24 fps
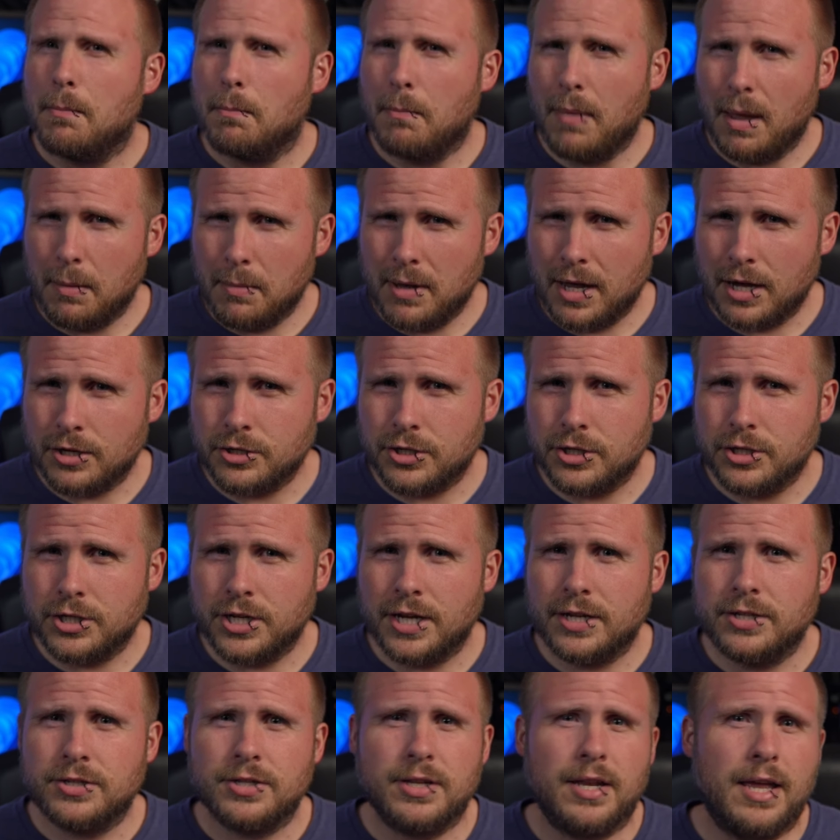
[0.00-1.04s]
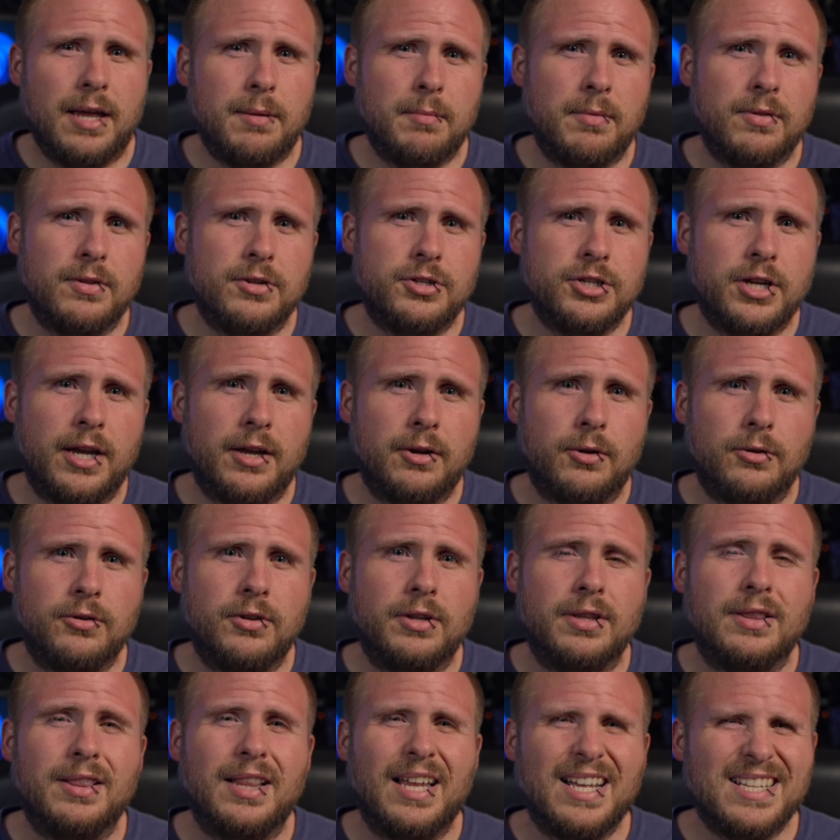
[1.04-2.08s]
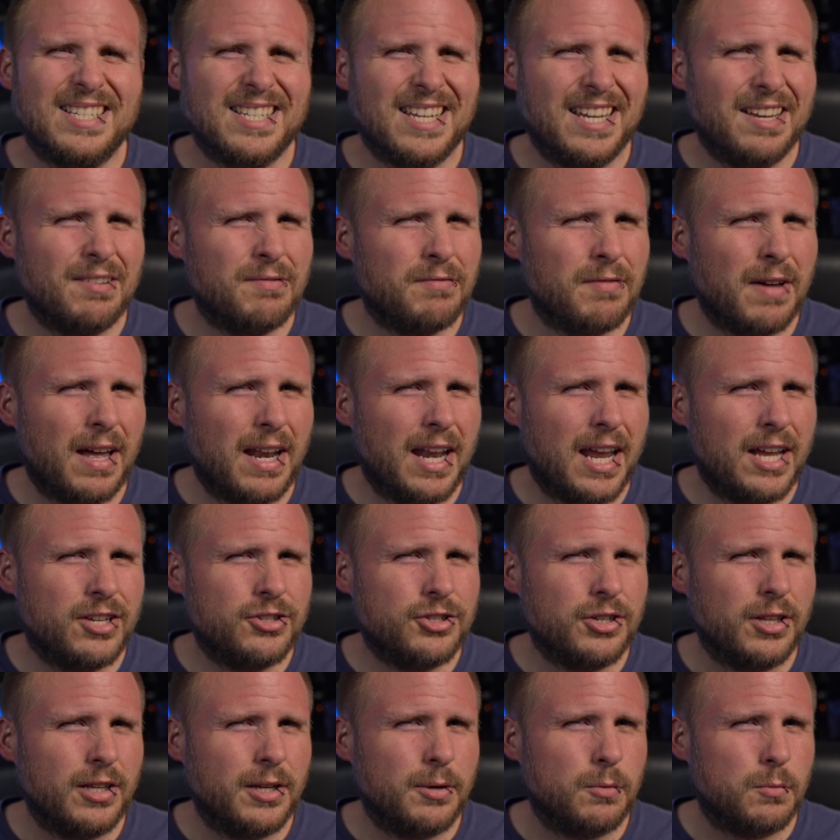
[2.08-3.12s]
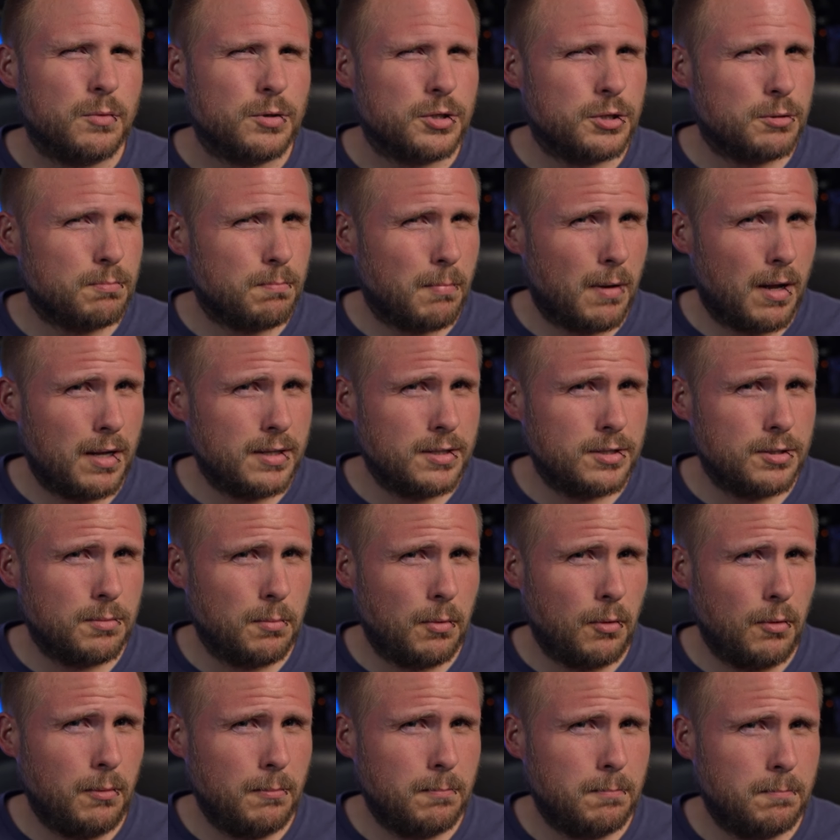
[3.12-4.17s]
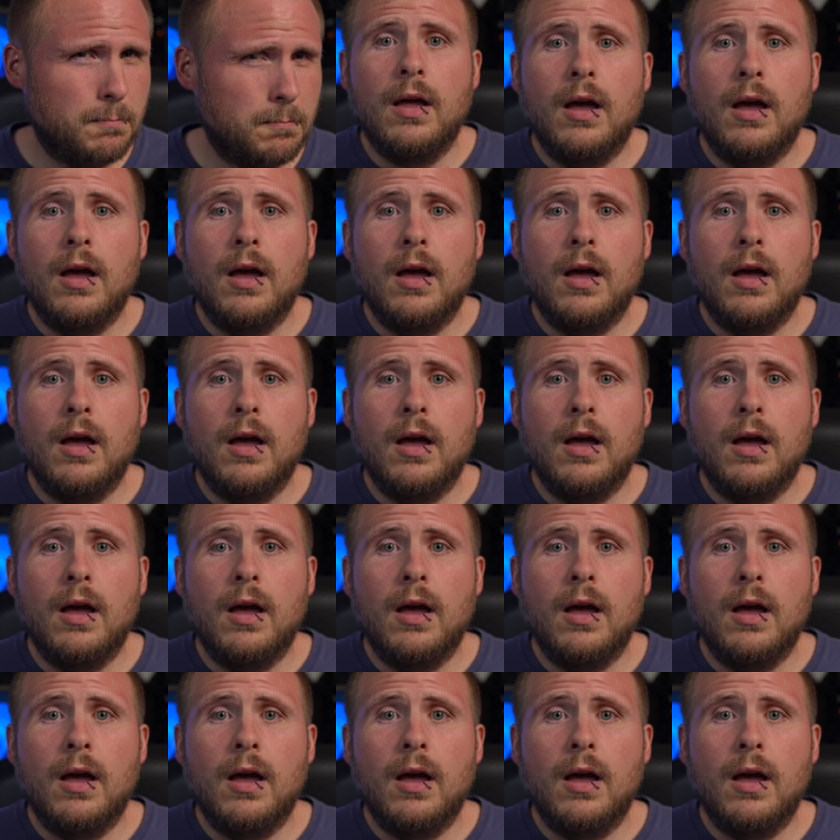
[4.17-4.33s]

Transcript: Maybe I should change the name of the channel to Let's Get Financially Responsible.